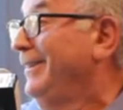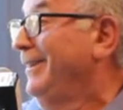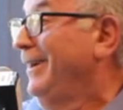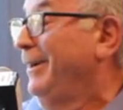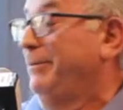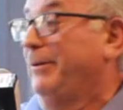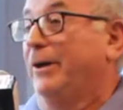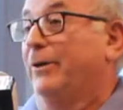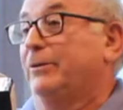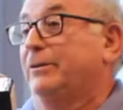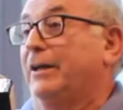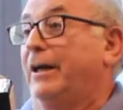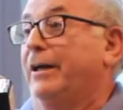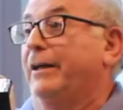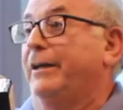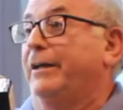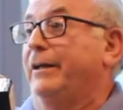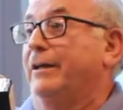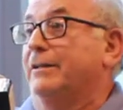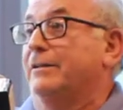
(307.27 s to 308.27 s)
about our
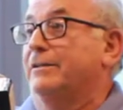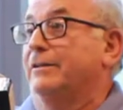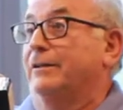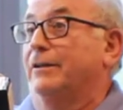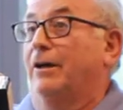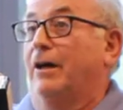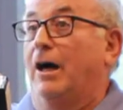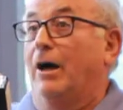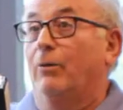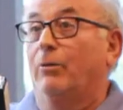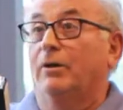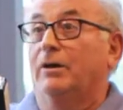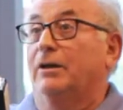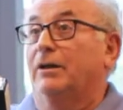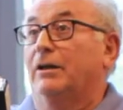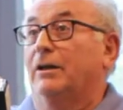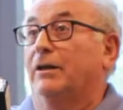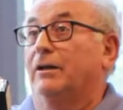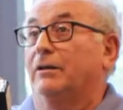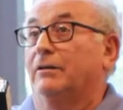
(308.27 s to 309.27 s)
kids? You know, how we're
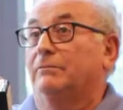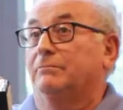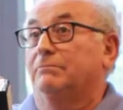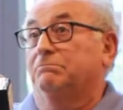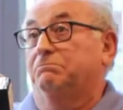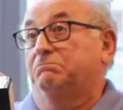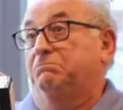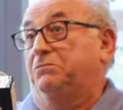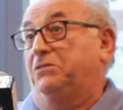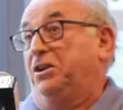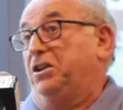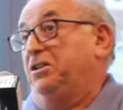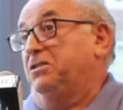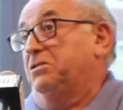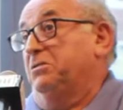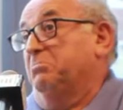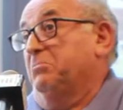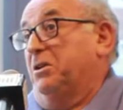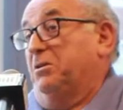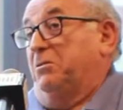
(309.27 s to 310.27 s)
going to treat
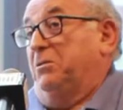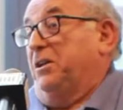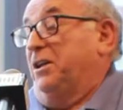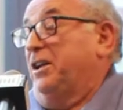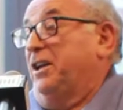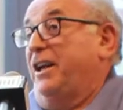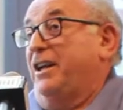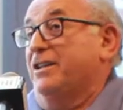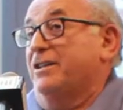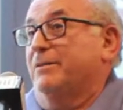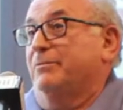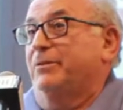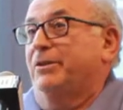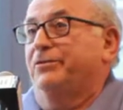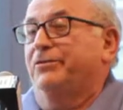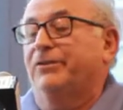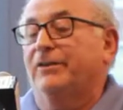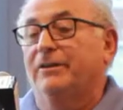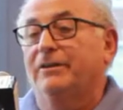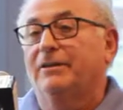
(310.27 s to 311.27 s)
them? Are we going to raise them
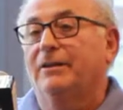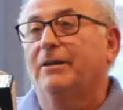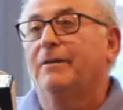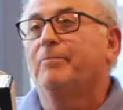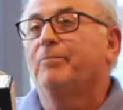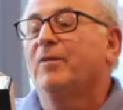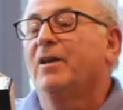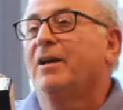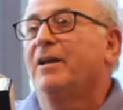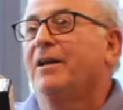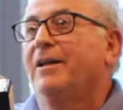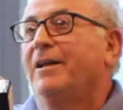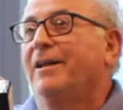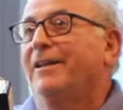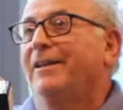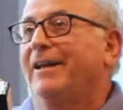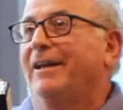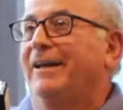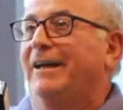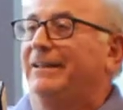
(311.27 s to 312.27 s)
different?
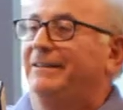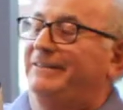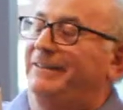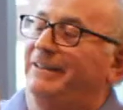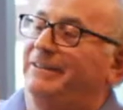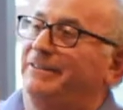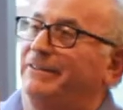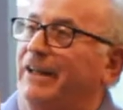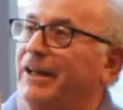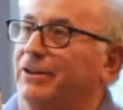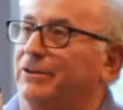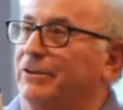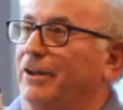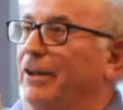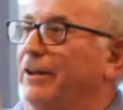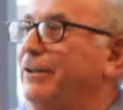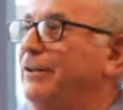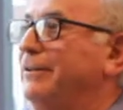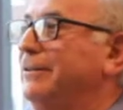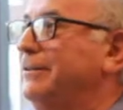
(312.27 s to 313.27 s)
Then I said,
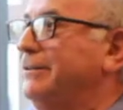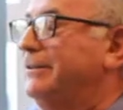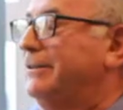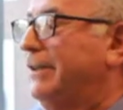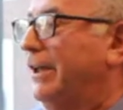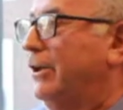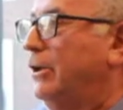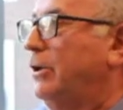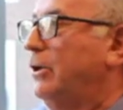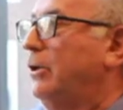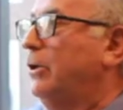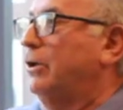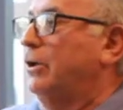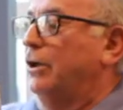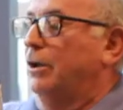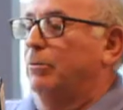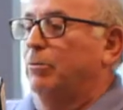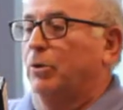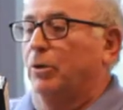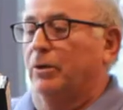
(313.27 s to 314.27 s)
start
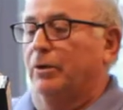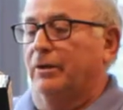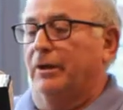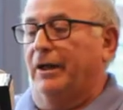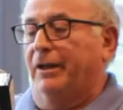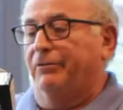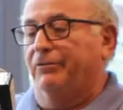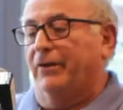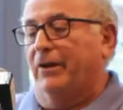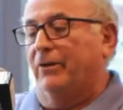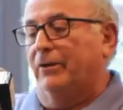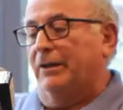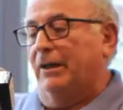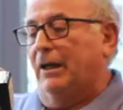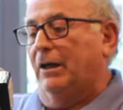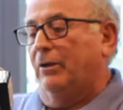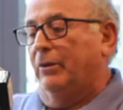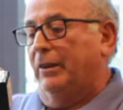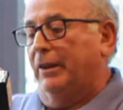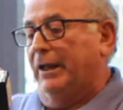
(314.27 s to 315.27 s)
learning more. I found
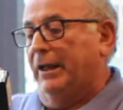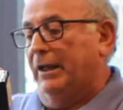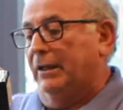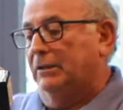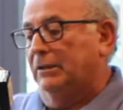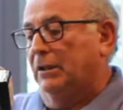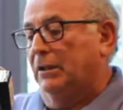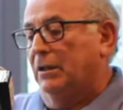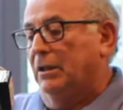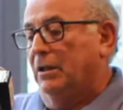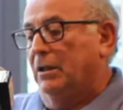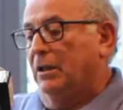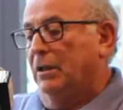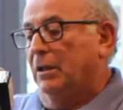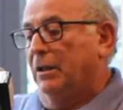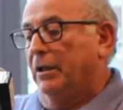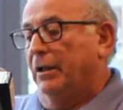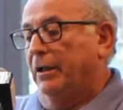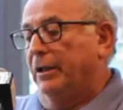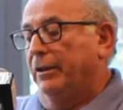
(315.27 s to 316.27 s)
out that
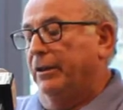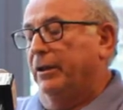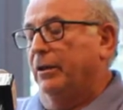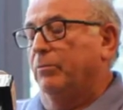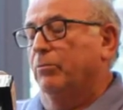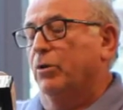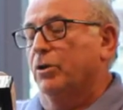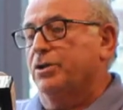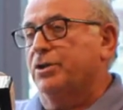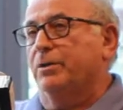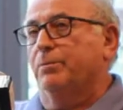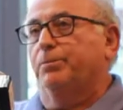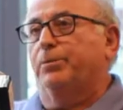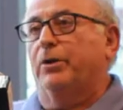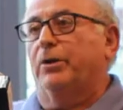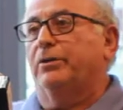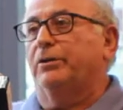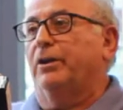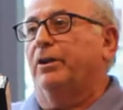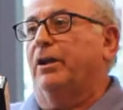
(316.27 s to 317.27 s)
the most
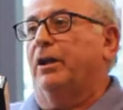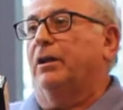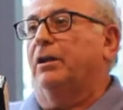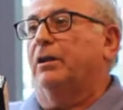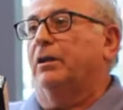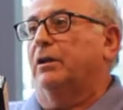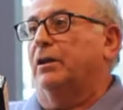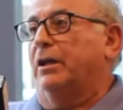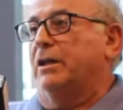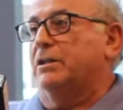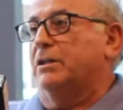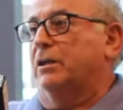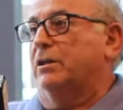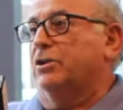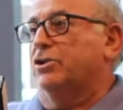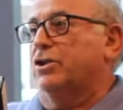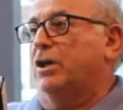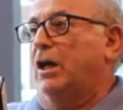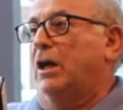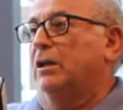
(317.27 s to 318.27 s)
important thing in raising a
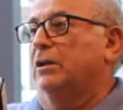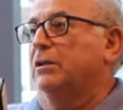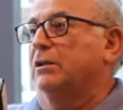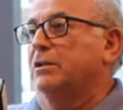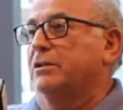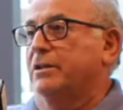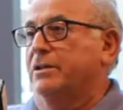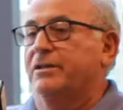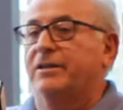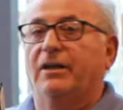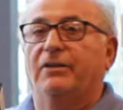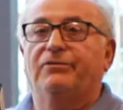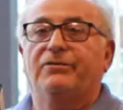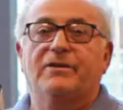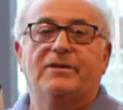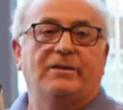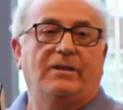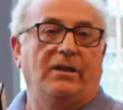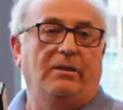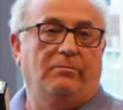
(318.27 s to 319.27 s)
child is the
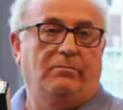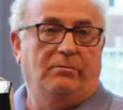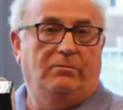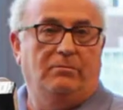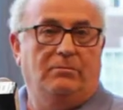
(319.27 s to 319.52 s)
self-esteem,